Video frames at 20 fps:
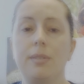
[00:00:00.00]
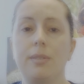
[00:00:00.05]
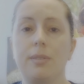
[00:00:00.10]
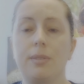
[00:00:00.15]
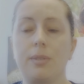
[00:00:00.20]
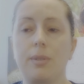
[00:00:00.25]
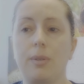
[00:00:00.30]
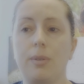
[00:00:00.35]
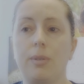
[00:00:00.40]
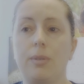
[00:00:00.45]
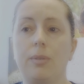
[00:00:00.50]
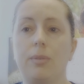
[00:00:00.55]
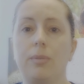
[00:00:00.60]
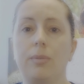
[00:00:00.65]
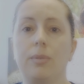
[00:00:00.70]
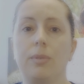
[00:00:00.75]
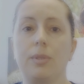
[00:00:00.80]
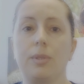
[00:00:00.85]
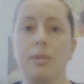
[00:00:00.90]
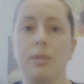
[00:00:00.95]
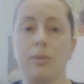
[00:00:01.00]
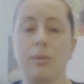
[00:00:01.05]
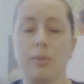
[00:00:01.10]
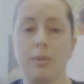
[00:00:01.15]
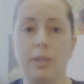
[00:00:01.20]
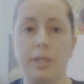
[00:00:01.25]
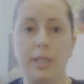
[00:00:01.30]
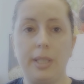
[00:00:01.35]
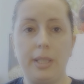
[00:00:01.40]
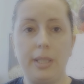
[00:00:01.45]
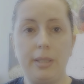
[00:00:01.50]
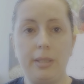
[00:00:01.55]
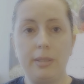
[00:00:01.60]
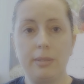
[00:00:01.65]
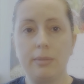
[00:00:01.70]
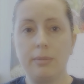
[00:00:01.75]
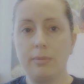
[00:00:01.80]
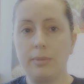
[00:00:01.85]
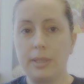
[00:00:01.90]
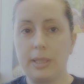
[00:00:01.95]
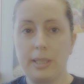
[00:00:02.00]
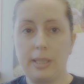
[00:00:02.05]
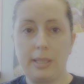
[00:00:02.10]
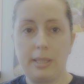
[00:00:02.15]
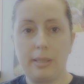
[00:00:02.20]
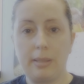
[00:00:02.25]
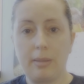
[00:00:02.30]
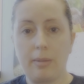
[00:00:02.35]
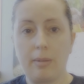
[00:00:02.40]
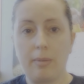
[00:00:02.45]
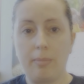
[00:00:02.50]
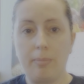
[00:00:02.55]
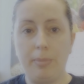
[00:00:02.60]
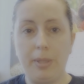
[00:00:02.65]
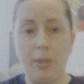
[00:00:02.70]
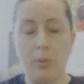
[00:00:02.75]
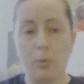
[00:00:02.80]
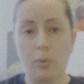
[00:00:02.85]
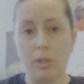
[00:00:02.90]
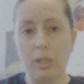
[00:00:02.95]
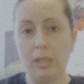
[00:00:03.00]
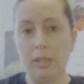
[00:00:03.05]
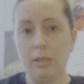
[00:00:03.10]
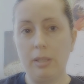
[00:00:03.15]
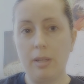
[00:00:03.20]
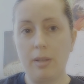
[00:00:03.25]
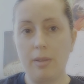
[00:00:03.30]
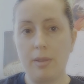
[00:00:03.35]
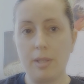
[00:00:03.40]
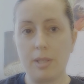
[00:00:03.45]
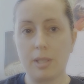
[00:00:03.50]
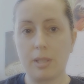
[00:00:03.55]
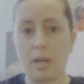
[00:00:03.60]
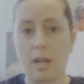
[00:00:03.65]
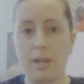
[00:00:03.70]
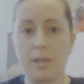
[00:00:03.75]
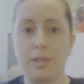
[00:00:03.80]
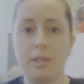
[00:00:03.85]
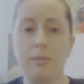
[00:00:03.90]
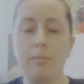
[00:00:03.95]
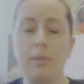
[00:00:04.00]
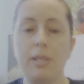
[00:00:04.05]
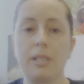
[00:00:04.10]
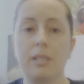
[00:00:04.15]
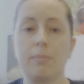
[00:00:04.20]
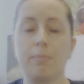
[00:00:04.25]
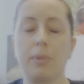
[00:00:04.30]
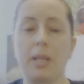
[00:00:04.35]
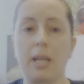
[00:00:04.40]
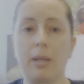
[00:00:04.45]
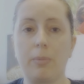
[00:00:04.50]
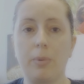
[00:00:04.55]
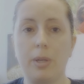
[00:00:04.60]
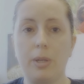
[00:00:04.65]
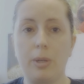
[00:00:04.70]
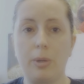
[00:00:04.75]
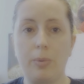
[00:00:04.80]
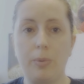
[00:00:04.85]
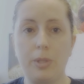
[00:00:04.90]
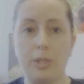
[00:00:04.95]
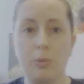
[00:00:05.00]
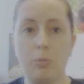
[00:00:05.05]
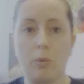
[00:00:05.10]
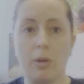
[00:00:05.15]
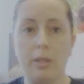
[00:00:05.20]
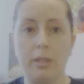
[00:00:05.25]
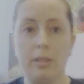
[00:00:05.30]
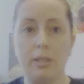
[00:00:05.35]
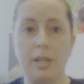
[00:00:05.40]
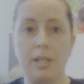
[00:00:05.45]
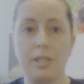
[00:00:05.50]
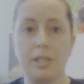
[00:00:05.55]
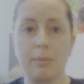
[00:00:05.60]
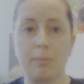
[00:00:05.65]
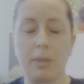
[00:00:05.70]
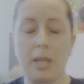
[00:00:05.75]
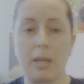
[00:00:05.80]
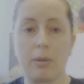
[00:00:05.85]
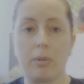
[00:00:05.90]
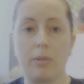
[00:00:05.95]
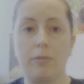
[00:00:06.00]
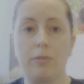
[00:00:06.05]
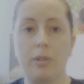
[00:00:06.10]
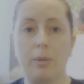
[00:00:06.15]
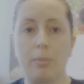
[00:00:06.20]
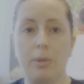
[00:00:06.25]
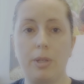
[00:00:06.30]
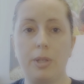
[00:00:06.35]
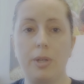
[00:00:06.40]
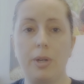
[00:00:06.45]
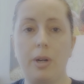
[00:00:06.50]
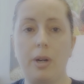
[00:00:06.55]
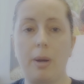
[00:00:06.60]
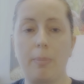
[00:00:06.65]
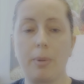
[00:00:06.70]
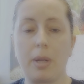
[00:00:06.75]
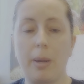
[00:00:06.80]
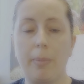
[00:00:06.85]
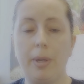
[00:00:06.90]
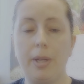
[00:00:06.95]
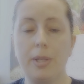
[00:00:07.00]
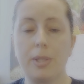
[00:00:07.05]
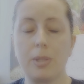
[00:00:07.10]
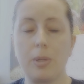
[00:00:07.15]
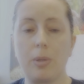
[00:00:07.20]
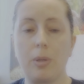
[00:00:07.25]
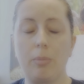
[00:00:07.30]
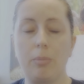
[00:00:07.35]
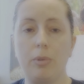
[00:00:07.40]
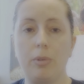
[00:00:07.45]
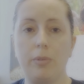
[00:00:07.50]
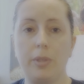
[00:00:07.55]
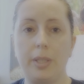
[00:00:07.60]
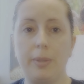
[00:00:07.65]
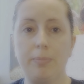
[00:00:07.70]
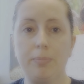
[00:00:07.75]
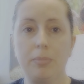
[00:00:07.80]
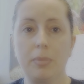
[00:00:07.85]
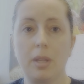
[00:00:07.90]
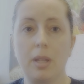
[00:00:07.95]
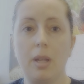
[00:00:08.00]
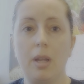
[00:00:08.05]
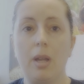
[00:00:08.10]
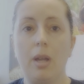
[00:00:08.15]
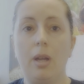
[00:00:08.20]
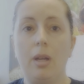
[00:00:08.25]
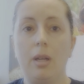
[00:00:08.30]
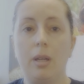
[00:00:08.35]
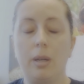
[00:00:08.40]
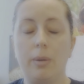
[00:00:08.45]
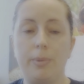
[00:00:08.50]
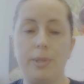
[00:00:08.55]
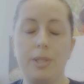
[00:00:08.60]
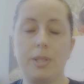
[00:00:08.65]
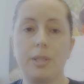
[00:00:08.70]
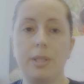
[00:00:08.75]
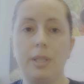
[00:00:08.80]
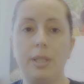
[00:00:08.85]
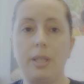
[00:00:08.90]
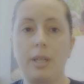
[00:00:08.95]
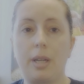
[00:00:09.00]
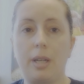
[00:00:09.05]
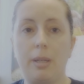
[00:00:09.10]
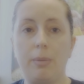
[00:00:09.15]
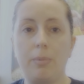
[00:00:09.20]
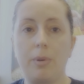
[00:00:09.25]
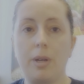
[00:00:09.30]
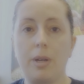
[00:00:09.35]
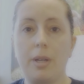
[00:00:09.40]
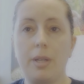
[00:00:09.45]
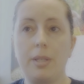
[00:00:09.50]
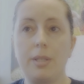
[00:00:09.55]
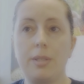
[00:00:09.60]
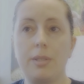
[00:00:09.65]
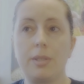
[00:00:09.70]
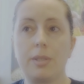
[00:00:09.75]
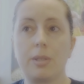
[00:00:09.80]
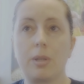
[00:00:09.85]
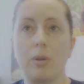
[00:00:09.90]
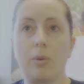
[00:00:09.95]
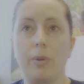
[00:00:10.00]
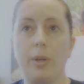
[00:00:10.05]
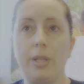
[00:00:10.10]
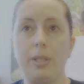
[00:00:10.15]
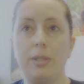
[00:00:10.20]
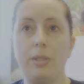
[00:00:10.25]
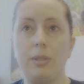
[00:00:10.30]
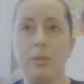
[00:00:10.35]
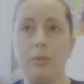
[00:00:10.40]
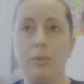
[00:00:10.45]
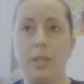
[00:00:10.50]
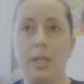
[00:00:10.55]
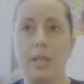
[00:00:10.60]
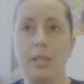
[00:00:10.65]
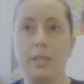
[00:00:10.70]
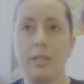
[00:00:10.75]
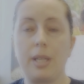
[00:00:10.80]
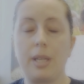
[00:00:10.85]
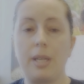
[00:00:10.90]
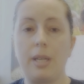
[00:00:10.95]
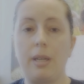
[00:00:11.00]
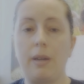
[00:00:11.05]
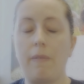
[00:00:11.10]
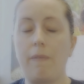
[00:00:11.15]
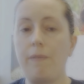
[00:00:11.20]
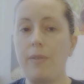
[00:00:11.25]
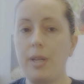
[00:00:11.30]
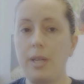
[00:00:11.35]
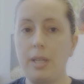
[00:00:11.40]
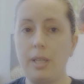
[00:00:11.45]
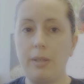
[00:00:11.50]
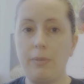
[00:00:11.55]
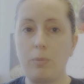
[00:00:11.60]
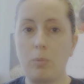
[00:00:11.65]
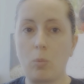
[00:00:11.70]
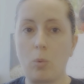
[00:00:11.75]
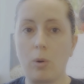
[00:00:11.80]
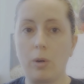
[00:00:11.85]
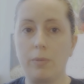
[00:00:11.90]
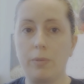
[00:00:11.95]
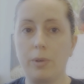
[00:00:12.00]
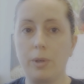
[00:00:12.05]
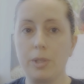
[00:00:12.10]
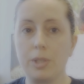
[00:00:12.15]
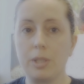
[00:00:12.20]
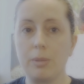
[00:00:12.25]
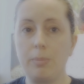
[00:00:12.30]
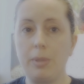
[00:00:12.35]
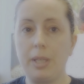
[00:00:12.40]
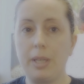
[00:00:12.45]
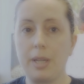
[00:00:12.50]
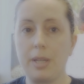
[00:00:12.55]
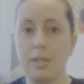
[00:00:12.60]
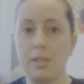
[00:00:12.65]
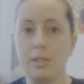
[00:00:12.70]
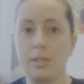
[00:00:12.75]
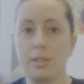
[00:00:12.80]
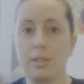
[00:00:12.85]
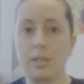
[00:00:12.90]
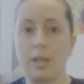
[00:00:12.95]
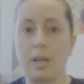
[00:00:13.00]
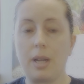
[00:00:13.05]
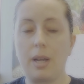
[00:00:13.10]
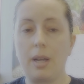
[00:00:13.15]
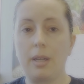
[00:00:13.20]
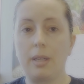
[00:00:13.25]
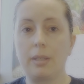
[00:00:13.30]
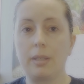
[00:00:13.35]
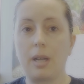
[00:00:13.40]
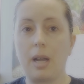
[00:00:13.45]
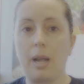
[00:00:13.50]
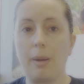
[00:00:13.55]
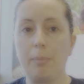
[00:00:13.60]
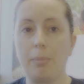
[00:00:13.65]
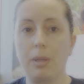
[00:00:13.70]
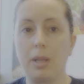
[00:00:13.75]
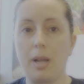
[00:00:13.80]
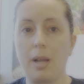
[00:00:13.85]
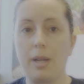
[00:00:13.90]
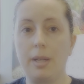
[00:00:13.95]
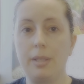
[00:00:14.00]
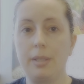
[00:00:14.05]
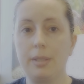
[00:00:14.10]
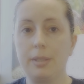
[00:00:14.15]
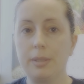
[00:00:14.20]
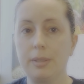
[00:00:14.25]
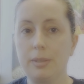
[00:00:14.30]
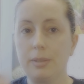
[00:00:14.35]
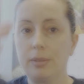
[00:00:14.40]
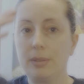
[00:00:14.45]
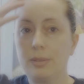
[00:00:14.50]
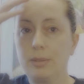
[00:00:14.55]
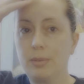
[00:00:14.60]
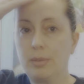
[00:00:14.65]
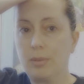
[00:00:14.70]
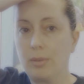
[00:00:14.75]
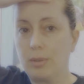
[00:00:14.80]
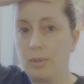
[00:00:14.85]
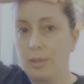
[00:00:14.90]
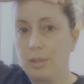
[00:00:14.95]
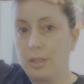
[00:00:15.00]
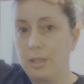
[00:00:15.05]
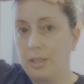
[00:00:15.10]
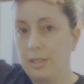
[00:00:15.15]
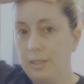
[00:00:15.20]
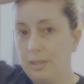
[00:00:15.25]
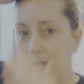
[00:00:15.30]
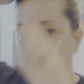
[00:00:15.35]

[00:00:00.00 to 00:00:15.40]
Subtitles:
So the story with me ordering this costume, it's Black Widow. It's the black one from her upcoming solo movie. Originally, I was going to get an Infinity War version because I'm blonde, or